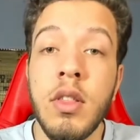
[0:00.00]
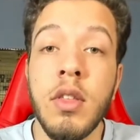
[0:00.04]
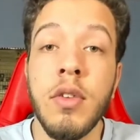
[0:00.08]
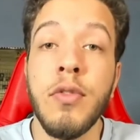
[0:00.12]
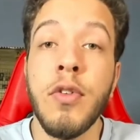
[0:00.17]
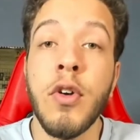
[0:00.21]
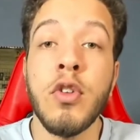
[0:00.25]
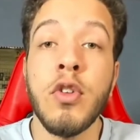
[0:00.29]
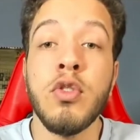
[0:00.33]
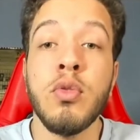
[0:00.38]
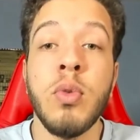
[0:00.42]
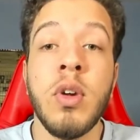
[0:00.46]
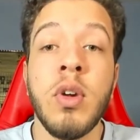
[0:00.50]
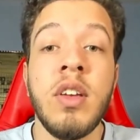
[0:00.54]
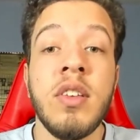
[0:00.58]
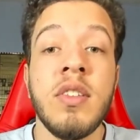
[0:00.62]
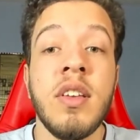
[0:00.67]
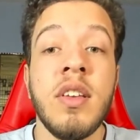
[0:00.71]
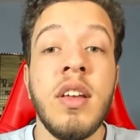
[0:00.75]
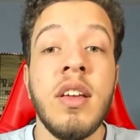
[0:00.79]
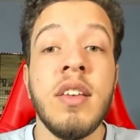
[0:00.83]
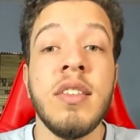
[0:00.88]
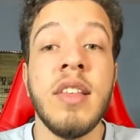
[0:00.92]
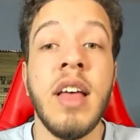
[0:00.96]
The first
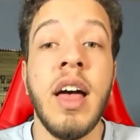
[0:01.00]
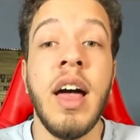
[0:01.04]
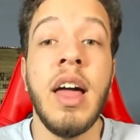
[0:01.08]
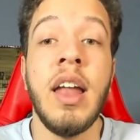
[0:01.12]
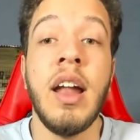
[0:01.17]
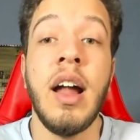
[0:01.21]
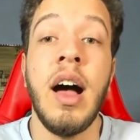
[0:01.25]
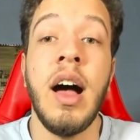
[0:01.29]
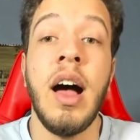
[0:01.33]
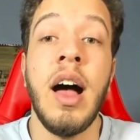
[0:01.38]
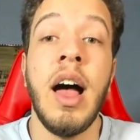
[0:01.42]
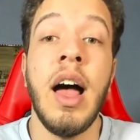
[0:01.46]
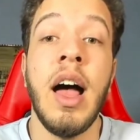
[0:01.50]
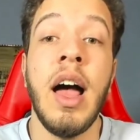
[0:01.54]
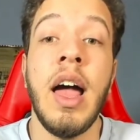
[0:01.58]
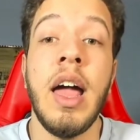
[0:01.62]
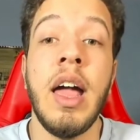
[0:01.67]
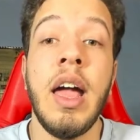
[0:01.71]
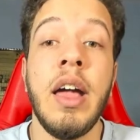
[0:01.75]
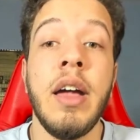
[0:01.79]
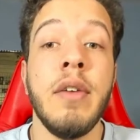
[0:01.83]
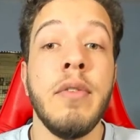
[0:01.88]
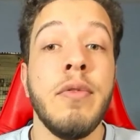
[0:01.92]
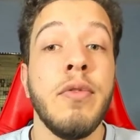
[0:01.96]
reason is that
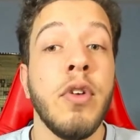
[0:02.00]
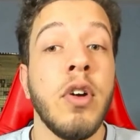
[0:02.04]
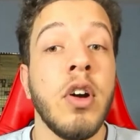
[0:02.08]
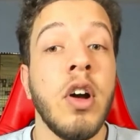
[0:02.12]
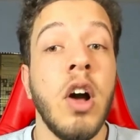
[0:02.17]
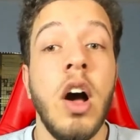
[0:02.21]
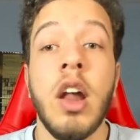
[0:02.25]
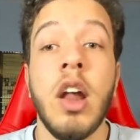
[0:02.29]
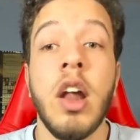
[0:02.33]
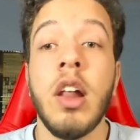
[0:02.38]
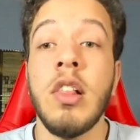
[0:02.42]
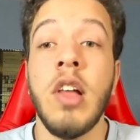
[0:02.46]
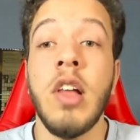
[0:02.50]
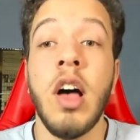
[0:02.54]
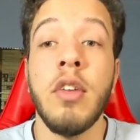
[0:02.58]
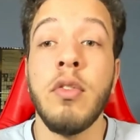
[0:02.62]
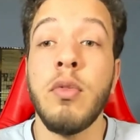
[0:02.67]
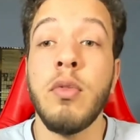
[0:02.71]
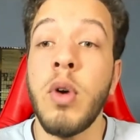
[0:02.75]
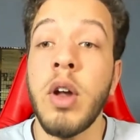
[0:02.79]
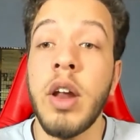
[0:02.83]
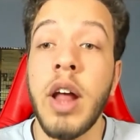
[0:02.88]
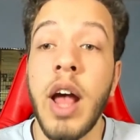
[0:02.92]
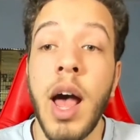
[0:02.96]
I forgot a lot of
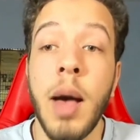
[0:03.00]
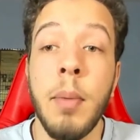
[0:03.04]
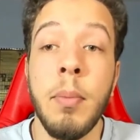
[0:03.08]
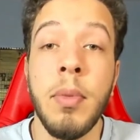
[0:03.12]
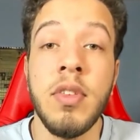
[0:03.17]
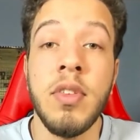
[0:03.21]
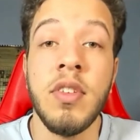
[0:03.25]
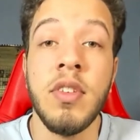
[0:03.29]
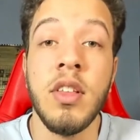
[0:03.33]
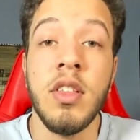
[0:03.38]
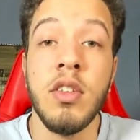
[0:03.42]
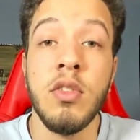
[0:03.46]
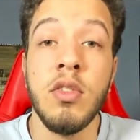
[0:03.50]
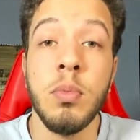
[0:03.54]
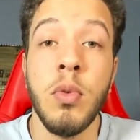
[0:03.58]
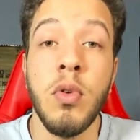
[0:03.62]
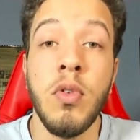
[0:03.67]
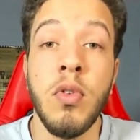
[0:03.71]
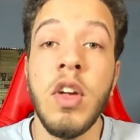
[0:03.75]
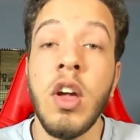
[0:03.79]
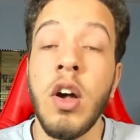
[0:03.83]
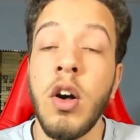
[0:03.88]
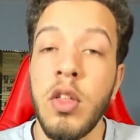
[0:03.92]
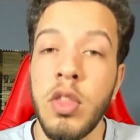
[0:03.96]
what happens in this
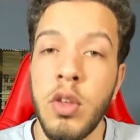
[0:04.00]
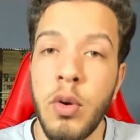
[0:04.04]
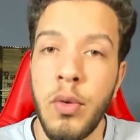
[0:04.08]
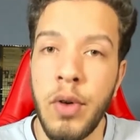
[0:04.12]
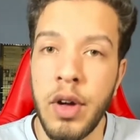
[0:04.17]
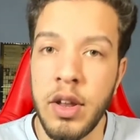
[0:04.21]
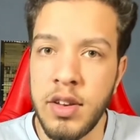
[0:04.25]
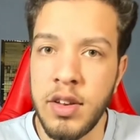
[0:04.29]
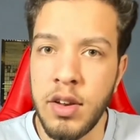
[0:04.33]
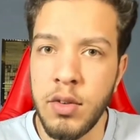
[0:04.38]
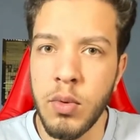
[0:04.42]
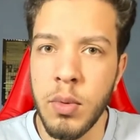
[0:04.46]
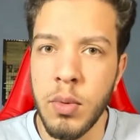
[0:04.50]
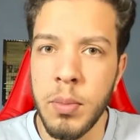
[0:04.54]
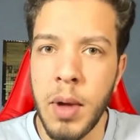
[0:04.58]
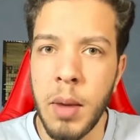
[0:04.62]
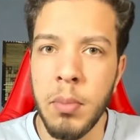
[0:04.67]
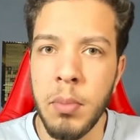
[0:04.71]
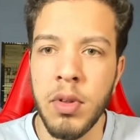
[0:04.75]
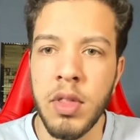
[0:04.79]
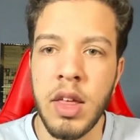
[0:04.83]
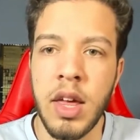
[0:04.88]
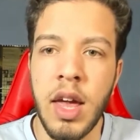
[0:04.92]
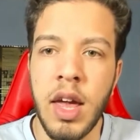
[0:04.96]
movie, although I did
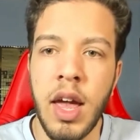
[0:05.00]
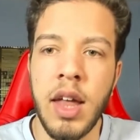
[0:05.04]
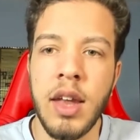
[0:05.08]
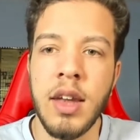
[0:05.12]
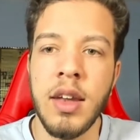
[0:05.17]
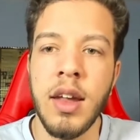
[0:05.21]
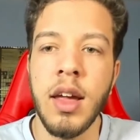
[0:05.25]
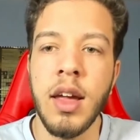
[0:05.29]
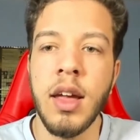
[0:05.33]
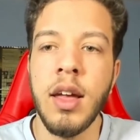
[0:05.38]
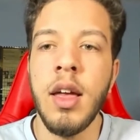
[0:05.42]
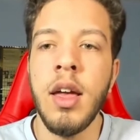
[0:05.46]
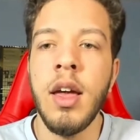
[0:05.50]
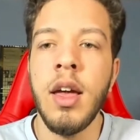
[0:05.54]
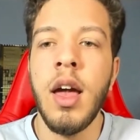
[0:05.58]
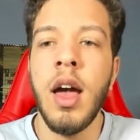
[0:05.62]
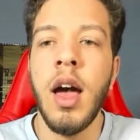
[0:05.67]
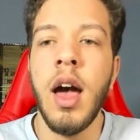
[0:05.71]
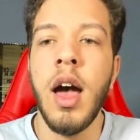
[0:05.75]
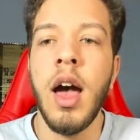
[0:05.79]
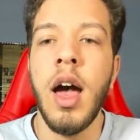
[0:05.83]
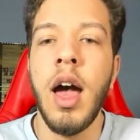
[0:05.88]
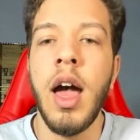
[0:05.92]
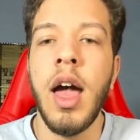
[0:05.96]
remember the ending,
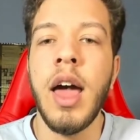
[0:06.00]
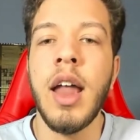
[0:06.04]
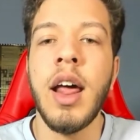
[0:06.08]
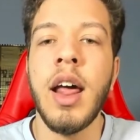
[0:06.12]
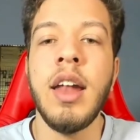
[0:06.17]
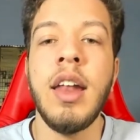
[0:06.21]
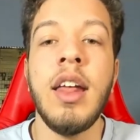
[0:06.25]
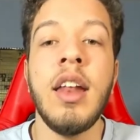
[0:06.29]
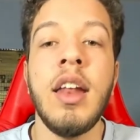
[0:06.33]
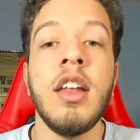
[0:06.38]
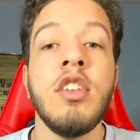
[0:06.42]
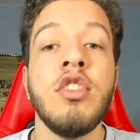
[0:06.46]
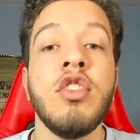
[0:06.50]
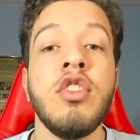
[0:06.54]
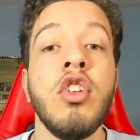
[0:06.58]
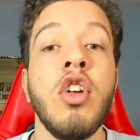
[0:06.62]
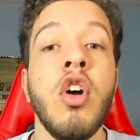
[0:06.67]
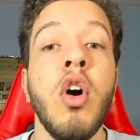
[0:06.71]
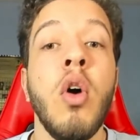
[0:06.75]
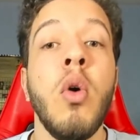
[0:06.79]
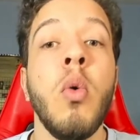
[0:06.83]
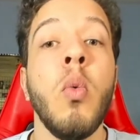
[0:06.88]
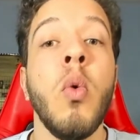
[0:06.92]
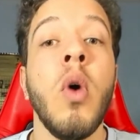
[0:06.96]
and I needed to
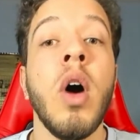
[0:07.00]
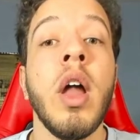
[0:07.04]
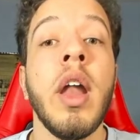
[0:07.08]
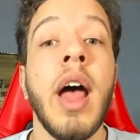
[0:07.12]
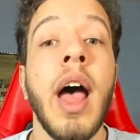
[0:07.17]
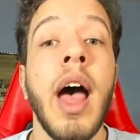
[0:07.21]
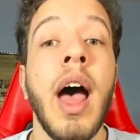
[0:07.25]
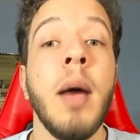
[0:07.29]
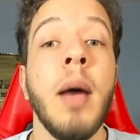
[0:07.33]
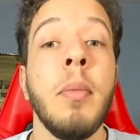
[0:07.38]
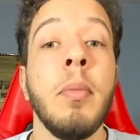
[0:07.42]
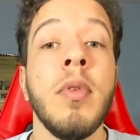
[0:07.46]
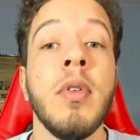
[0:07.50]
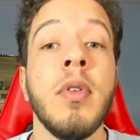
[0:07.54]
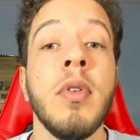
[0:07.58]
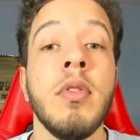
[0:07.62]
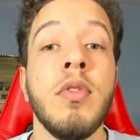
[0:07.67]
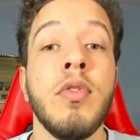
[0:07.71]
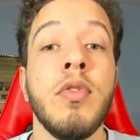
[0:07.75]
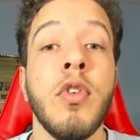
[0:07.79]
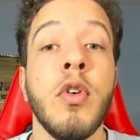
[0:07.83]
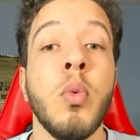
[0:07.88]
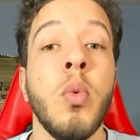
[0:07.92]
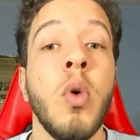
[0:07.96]
know what
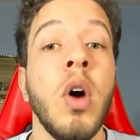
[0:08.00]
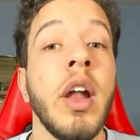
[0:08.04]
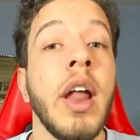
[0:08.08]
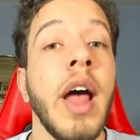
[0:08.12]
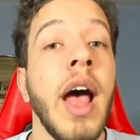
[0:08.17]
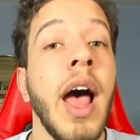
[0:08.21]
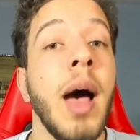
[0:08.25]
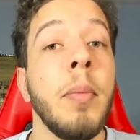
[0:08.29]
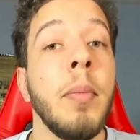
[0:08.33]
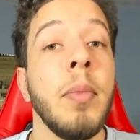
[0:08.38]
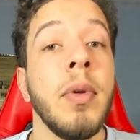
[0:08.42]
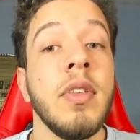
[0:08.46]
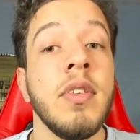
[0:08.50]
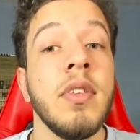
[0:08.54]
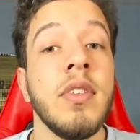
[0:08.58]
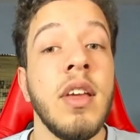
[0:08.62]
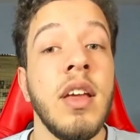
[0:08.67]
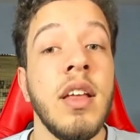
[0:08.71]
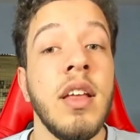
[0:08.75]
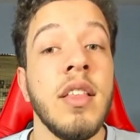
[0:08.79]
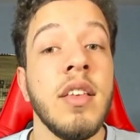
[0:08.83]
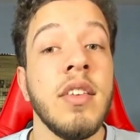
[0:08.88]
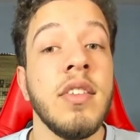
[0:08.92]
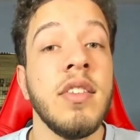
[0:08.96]
happens
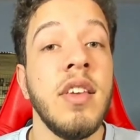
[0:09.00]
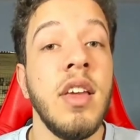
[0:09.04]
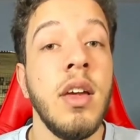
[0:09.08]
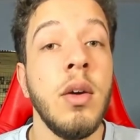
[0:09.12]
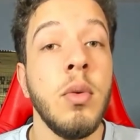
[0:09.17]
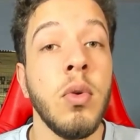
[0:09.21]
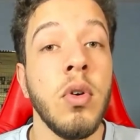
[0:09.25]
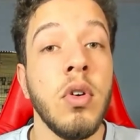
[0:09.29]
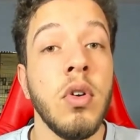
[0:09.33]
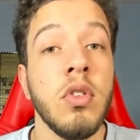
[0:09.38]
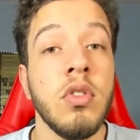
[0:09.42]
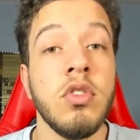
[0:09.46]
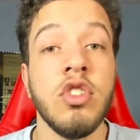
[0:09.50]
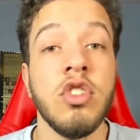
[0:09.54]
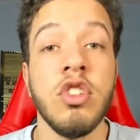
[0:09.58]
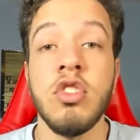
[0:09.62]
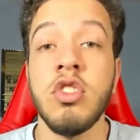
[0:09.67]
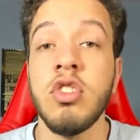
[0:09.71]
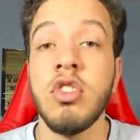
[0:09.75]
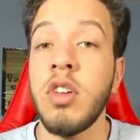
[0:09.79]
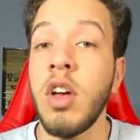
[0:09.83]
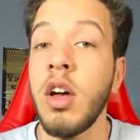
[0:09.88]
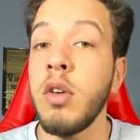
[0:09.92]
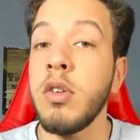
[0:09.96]
in the sequels,
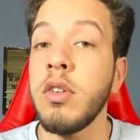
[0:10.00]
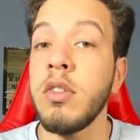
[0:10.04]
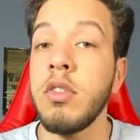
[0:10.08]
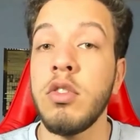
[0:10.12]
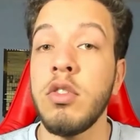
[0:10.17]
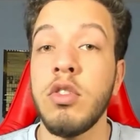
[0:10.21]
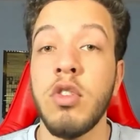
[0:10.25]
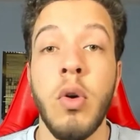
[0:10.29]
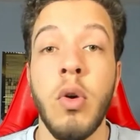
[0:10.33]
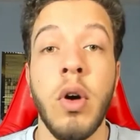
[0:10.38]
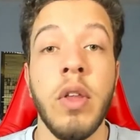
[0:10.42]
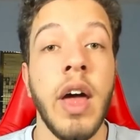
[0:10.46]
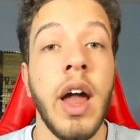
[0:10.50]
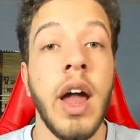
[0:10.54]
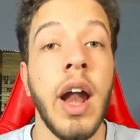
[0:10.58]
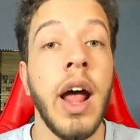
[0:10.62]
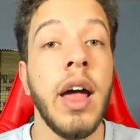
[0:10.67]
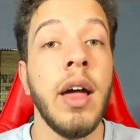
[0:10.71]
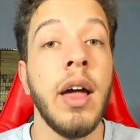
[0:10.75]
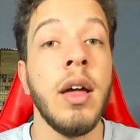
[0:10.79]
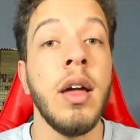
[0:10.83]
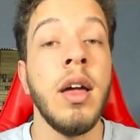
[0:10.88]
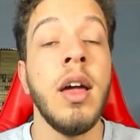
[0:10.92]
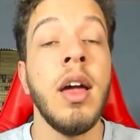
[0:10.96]
just so that
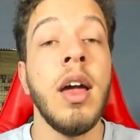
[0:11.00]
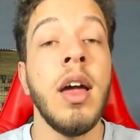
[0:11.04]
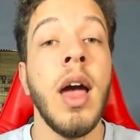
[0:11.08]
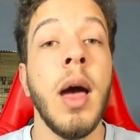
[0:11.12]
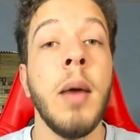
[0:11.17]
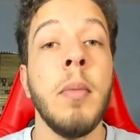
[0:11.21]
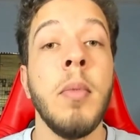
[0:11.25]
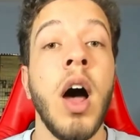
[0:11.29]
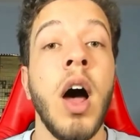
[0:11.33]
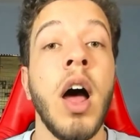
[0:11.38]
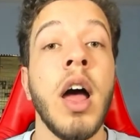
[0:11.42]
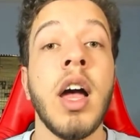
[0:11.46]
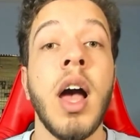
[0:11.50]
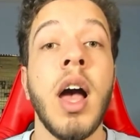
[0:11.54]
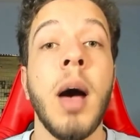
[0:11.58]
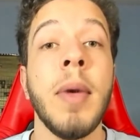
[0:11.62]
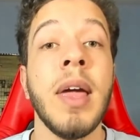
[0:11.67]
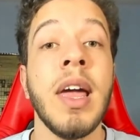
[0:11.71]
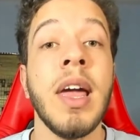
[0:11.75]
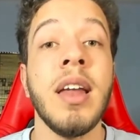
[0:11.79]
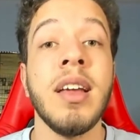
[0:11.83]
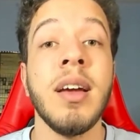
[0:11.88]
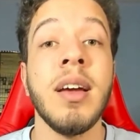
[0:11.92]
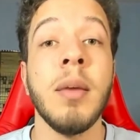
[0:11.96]
I am not
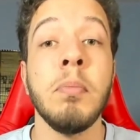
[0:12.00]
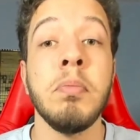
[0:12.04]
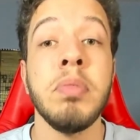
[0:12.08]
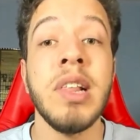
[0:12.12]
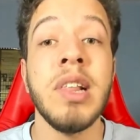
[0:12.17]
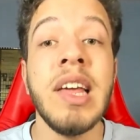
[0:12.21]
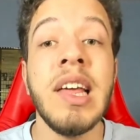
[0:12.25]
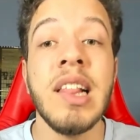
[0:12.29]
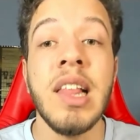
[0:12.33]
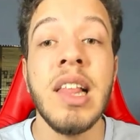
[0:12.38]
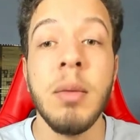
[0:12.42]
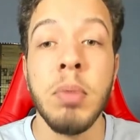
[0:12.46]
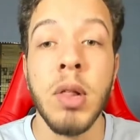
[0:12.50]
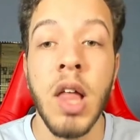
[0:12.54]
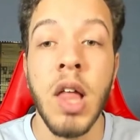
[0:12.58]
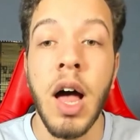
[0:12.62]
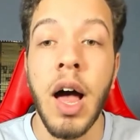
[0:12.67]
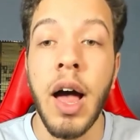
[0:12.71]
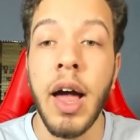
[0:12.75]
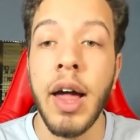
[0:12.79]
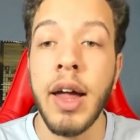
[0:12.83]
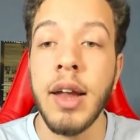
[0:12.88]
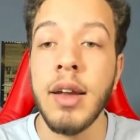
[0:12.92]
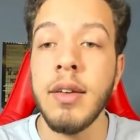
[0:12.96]
coming in completely
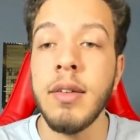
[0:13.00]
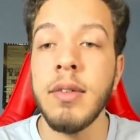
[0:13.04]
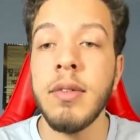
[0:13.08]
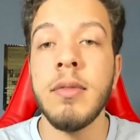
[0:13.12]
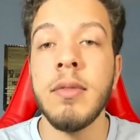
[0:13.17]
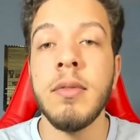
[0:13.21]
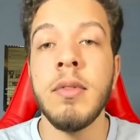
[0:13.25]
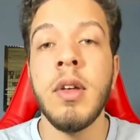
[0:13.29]
blind.